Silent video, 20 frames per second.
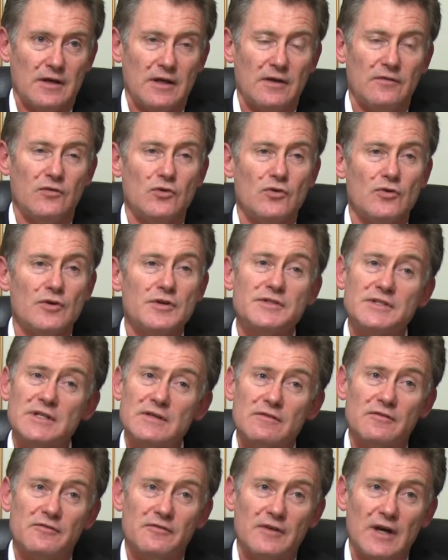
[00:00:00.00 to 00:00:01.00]
If you
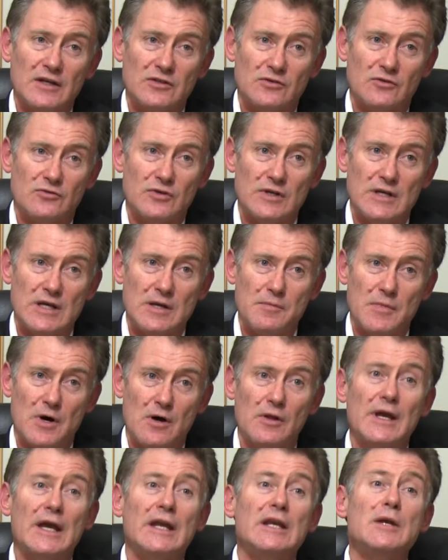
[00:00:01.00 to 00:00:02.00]
receive a fax on your
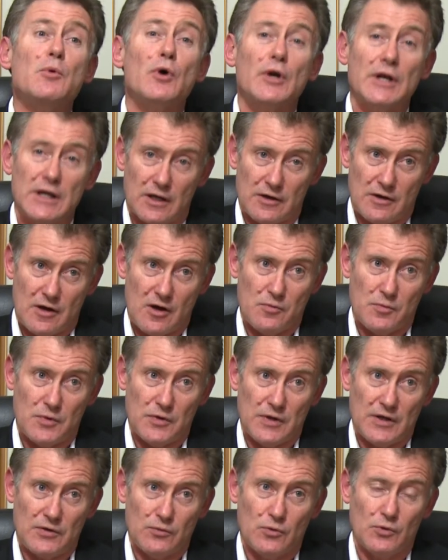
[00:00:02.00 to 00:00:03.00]
email, anybody can
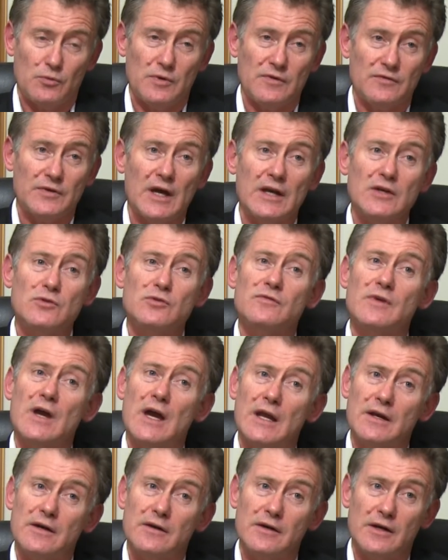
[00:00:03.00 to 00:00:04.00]
open that. What we've done is we've
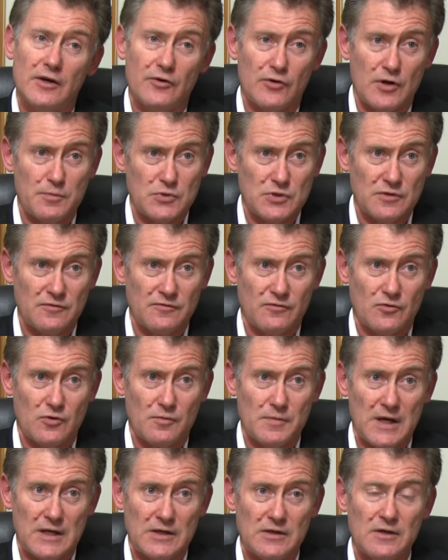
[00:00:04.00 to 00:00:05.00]
added an encryption
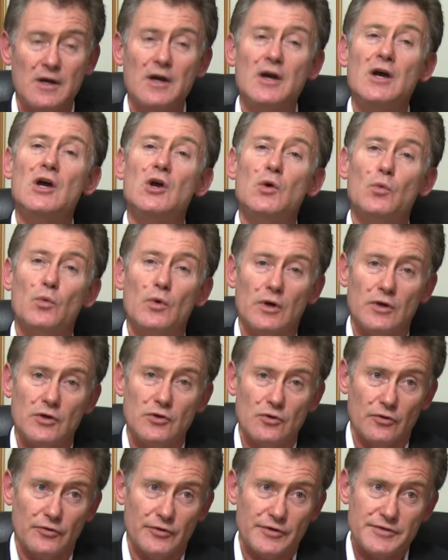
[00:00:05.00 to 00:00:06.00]
format where
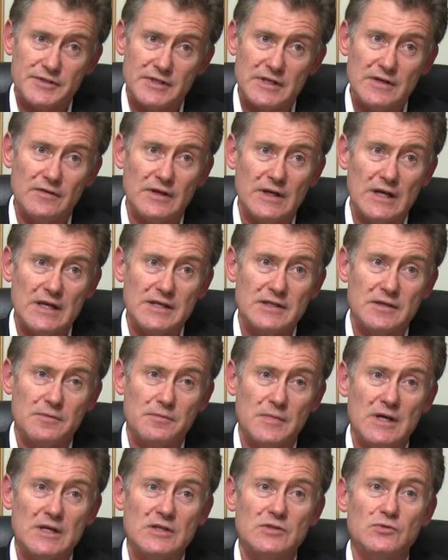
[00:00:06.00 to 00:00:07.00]
you'll receive an
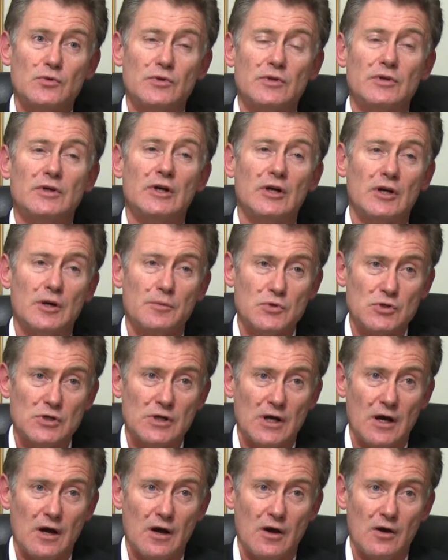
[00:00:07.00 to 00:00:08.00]
SMS with an
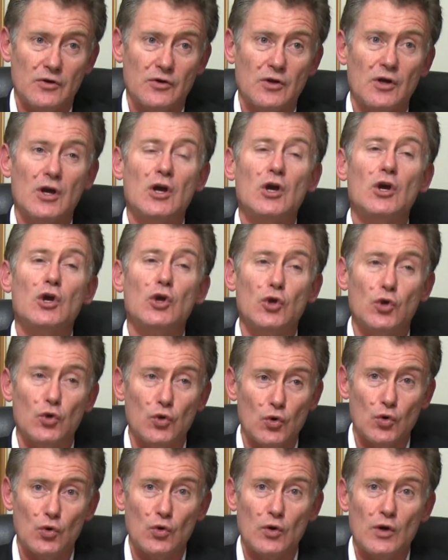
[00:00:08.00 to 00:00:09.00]
encryption code.
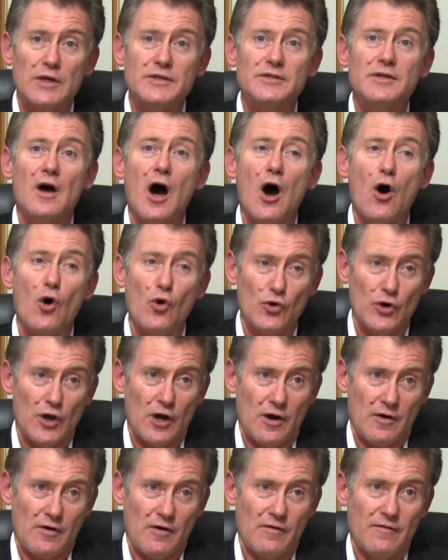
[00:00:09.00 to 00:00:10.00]
You, as the
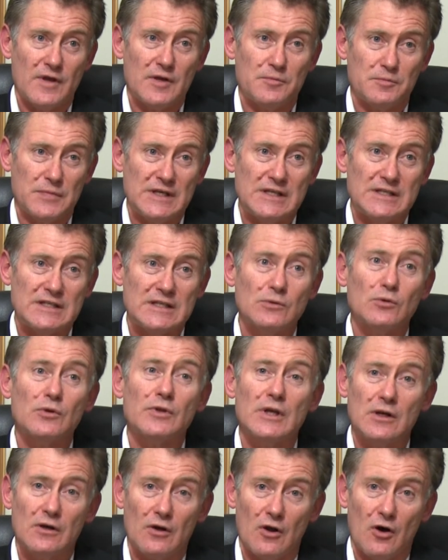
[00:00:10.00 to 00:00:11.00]
owner of that PC, will
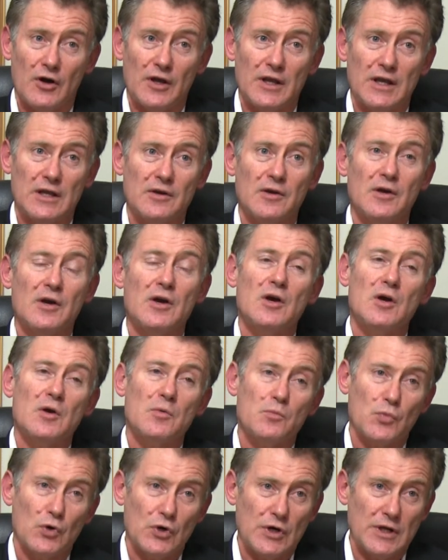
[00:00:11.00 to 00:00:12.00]
then log in,
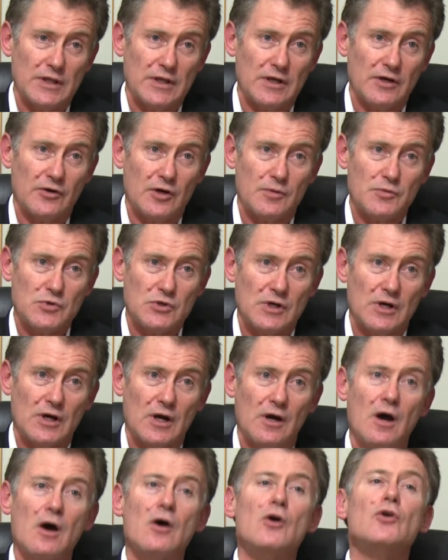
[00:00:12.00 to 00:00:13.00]
put in the encryption
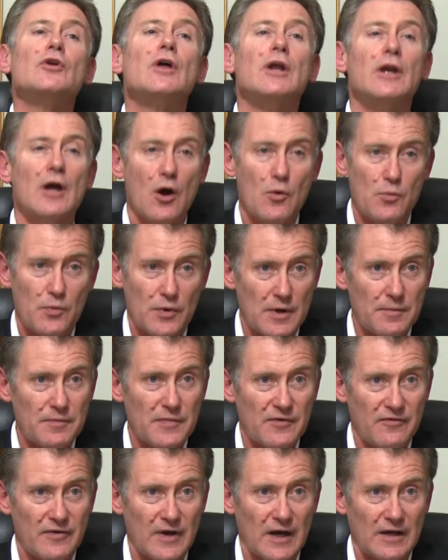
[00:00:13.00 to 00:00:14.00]
code, and open
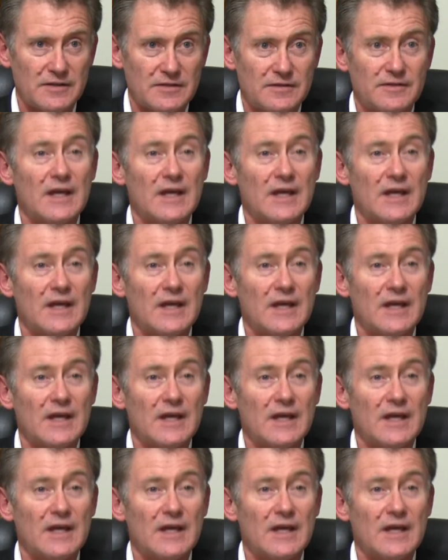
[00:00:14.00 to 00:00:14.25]
up the fax.